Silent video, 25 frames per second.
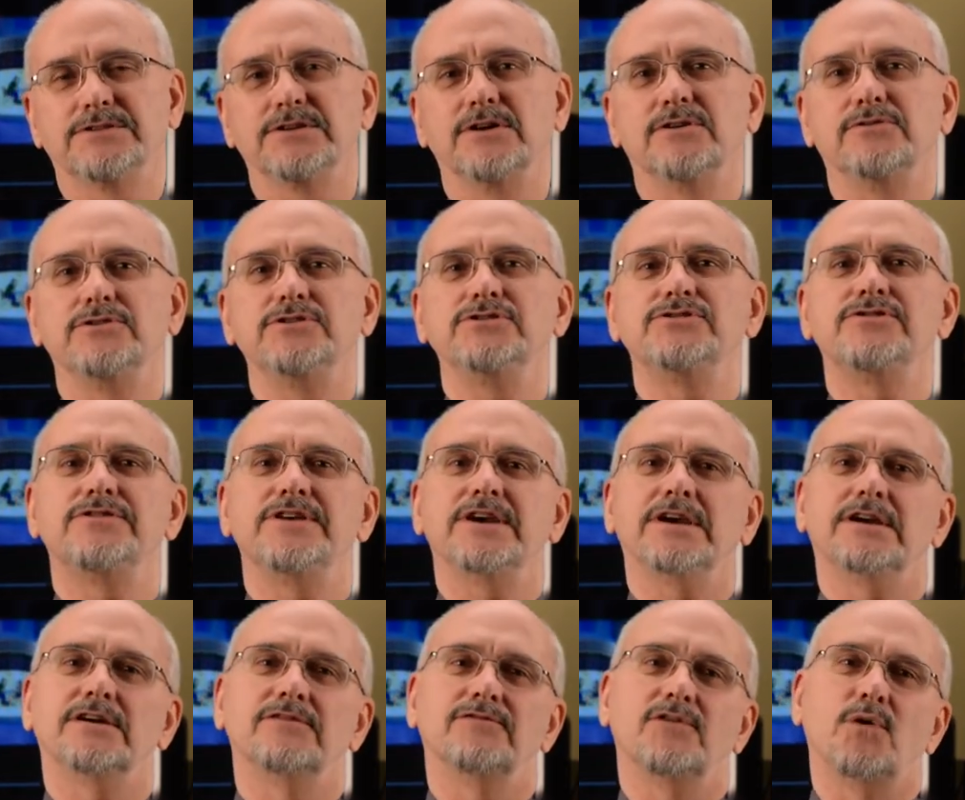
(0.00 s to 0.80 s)
So you
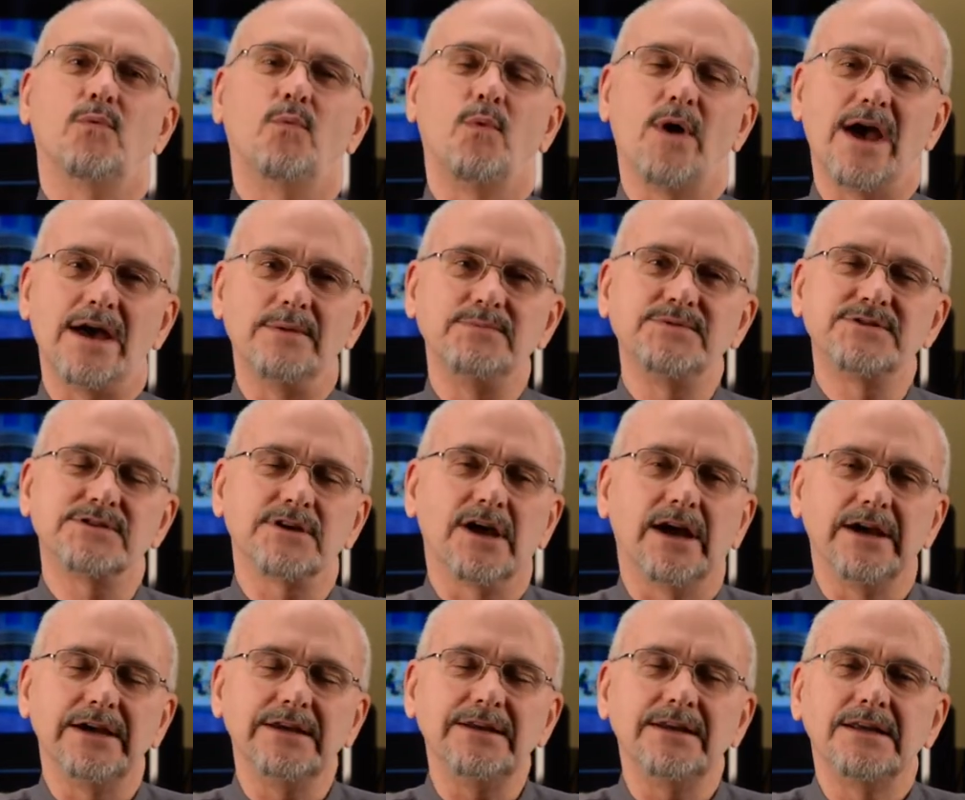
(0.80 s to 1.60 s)
think of a
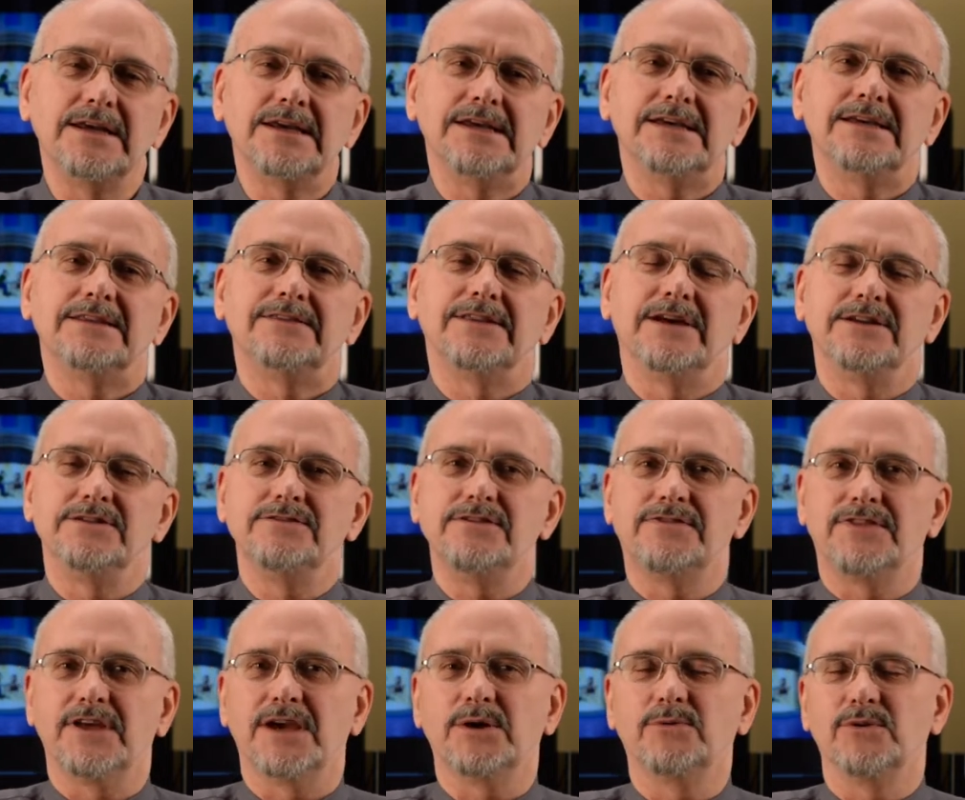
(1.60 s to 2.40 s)
website, then
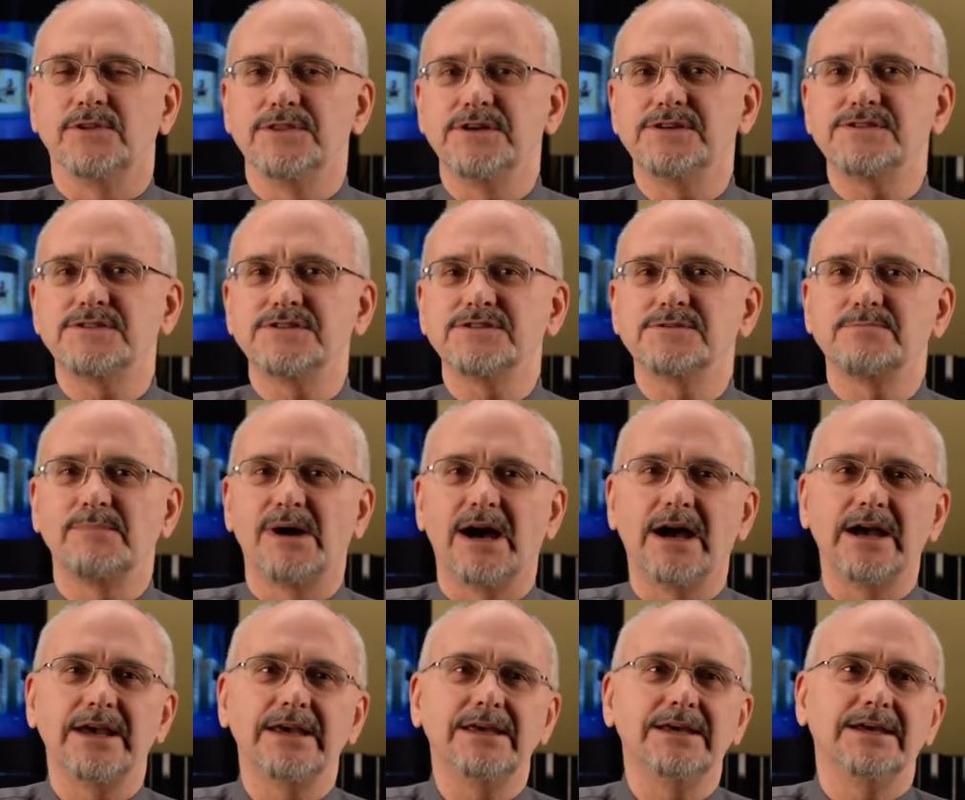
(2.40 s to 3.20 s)
you think, well, this is
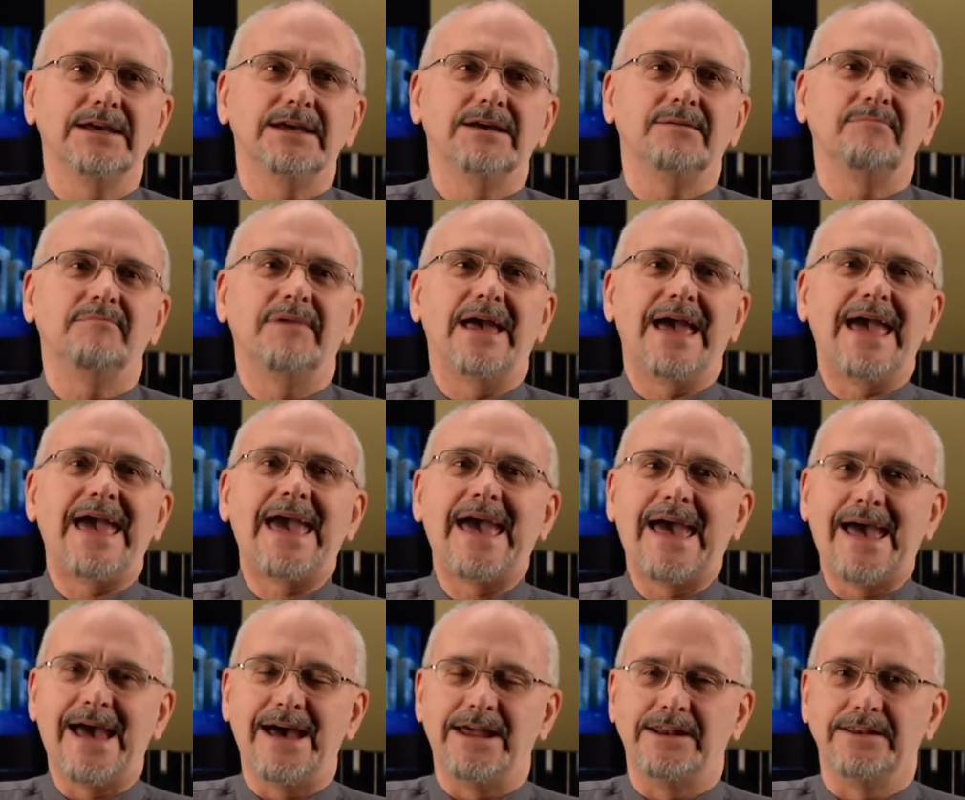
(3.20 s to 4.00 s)
my
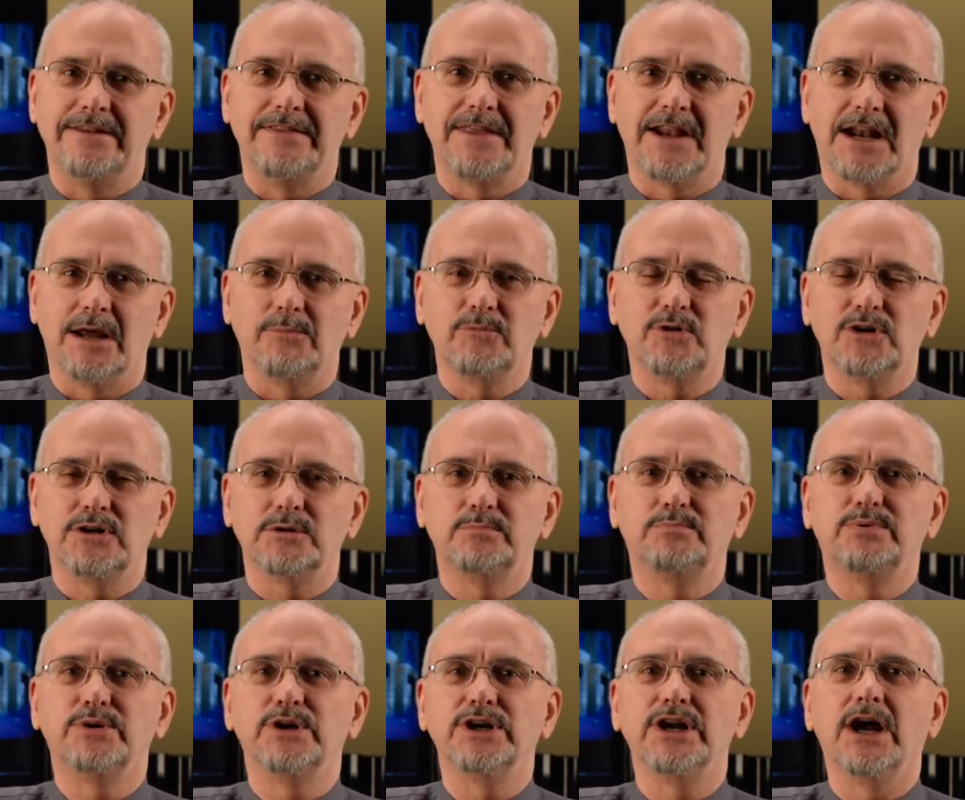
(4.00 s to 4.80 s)
ad that I'm going
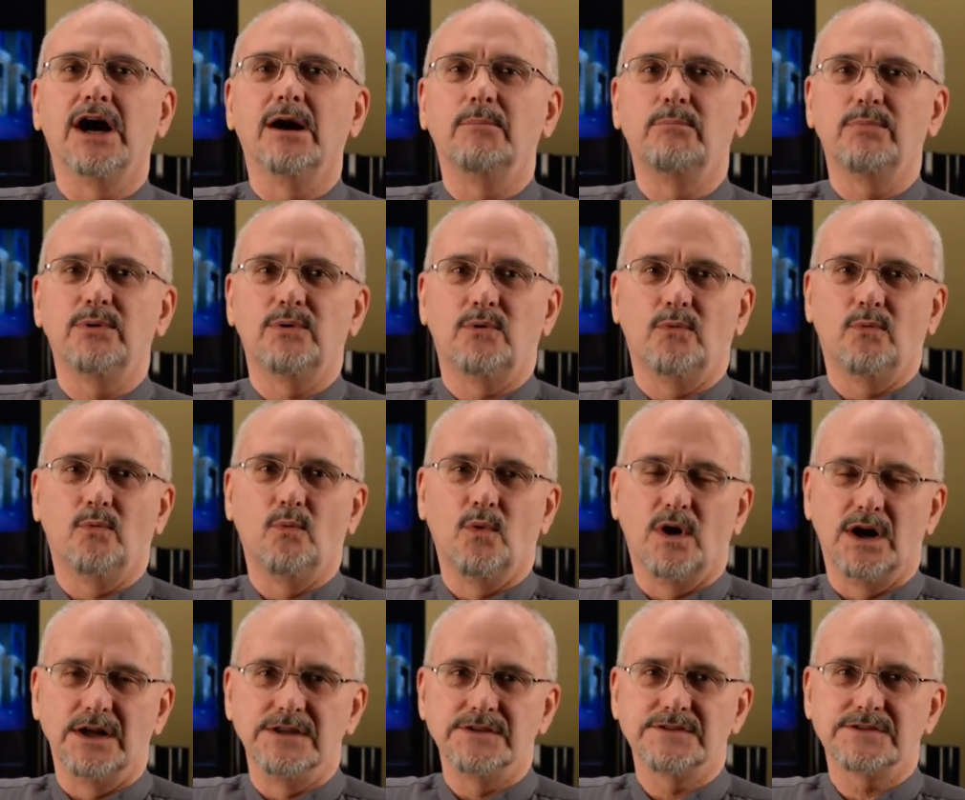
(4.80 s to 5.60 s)
to put up
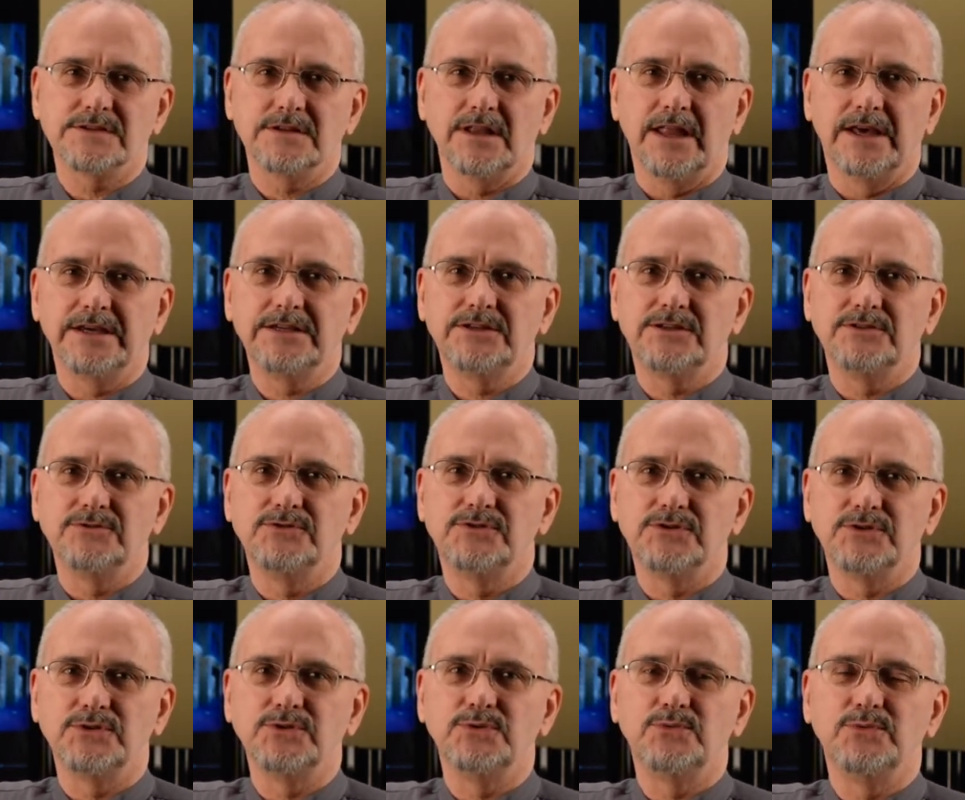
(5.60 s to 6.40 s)
once, like you
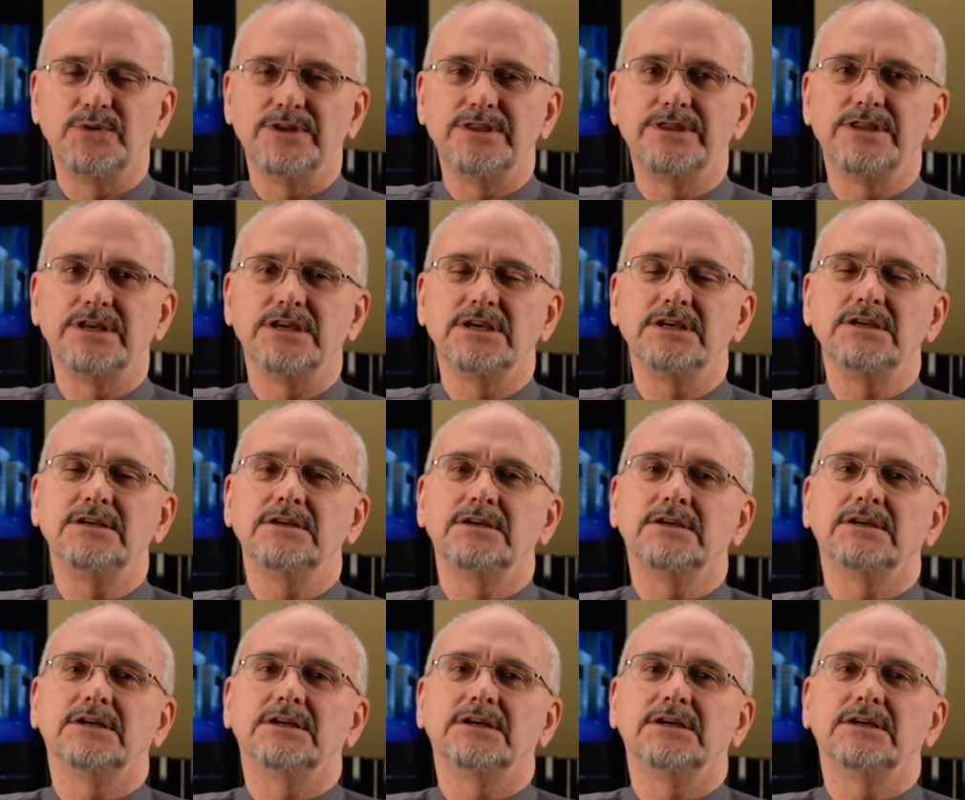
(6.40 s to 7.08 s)
do with the